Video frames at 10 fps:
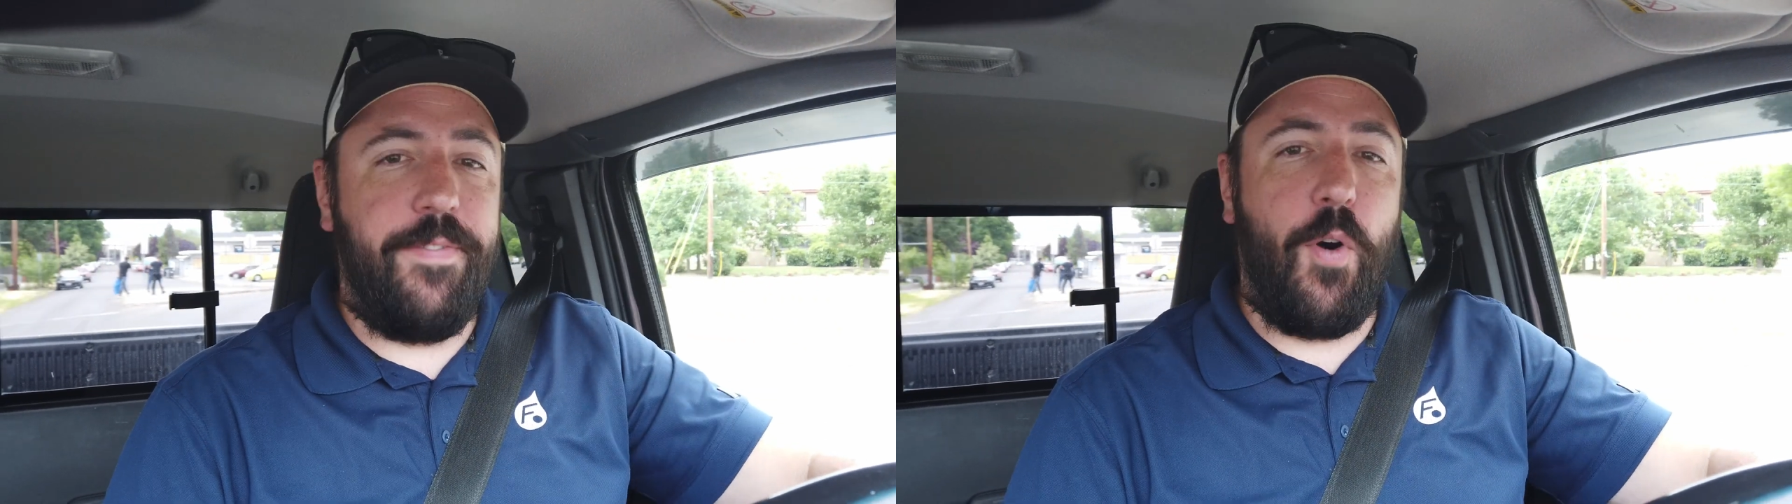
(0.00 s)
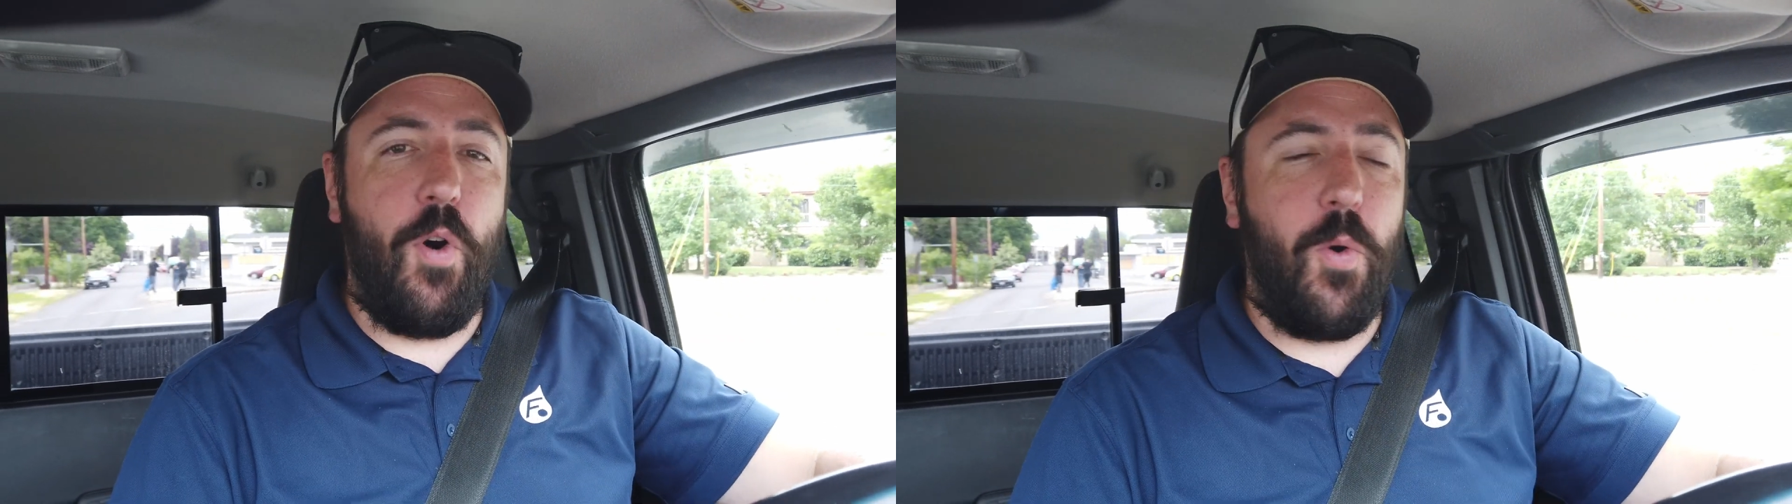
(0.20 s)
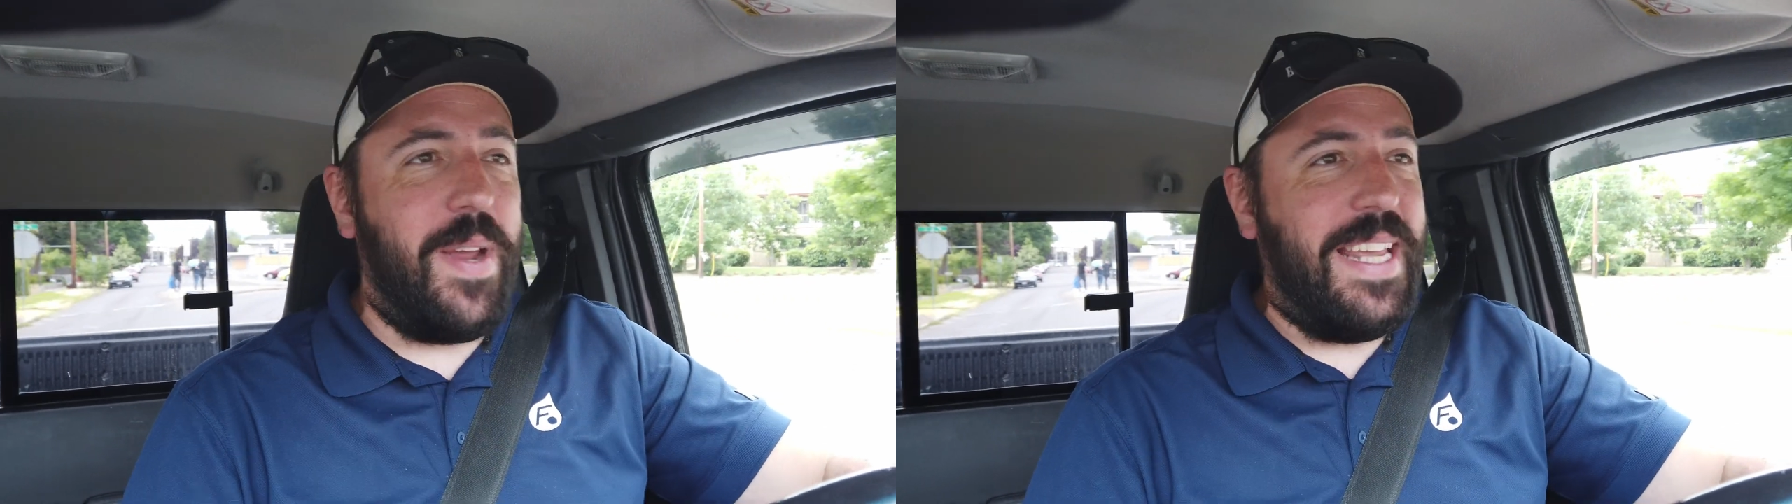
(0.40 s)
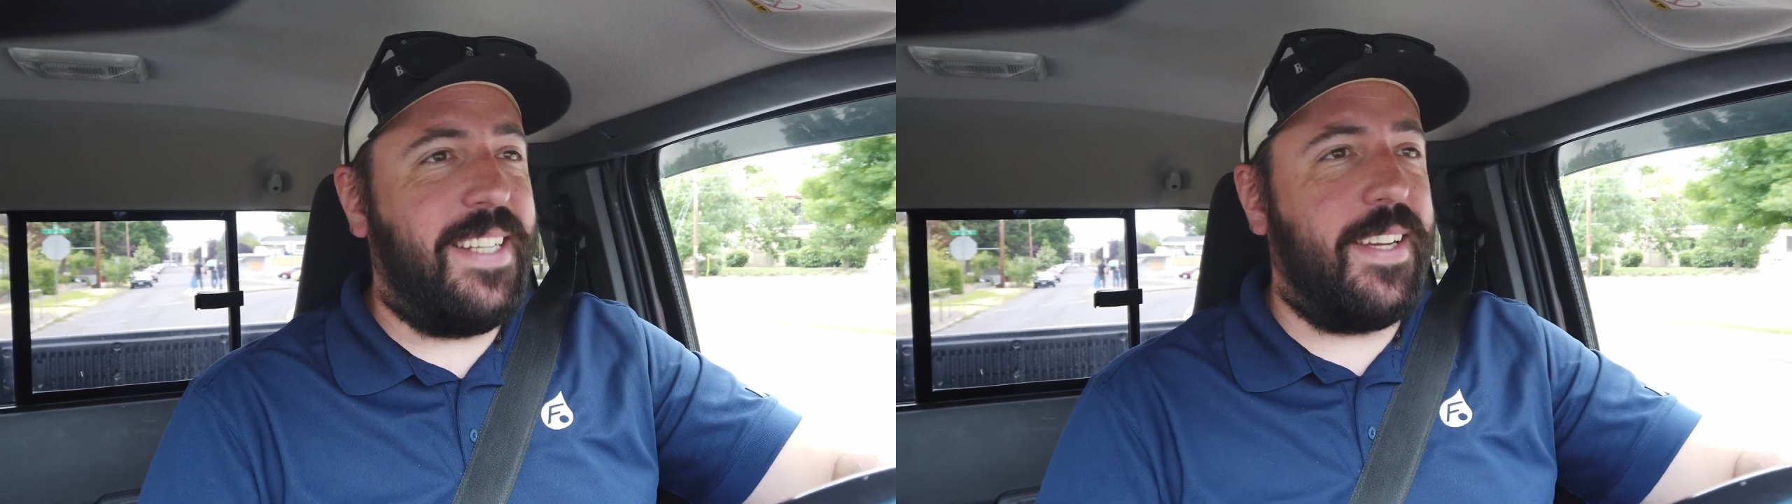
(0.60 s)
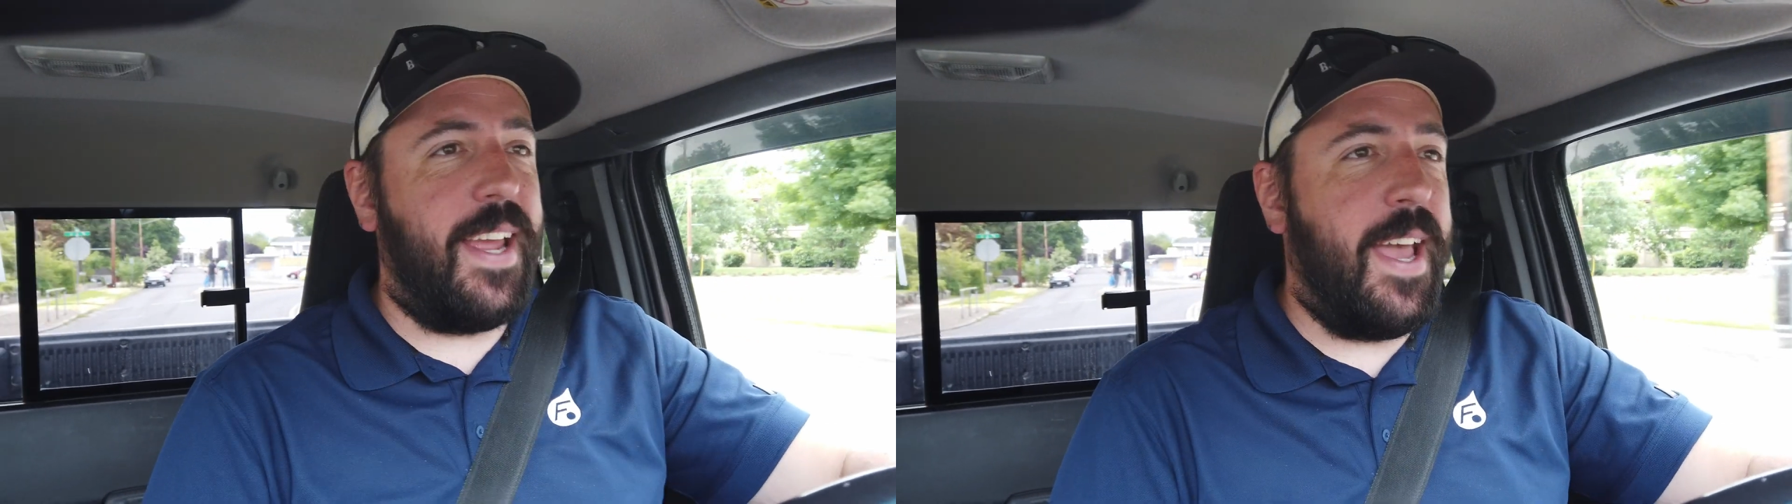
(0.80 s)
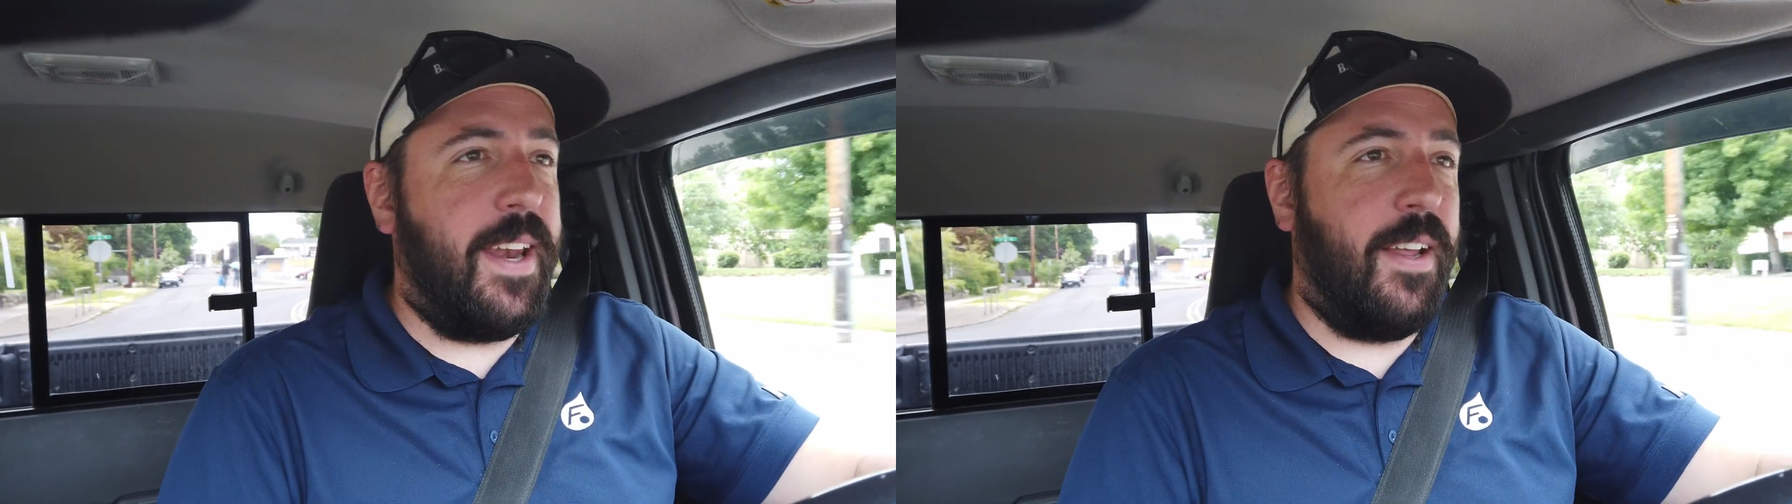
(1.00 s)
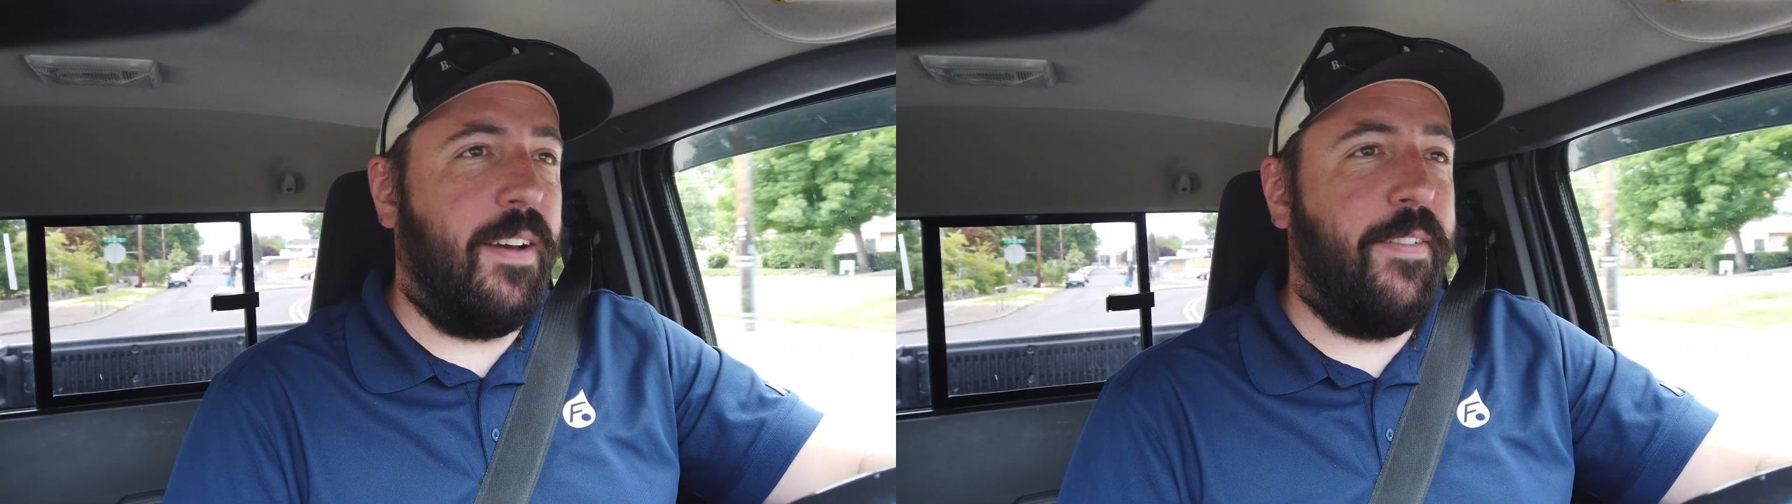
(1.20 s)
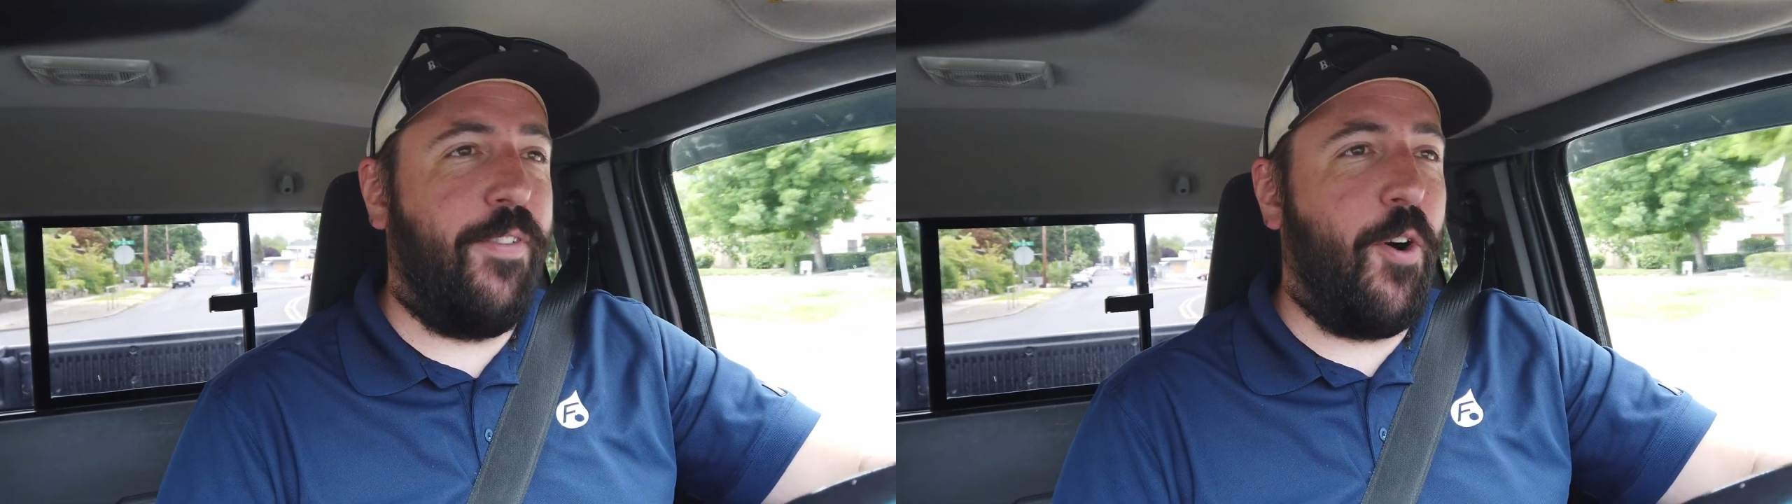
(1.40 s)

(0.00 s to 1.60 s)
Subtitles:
4 weeks in.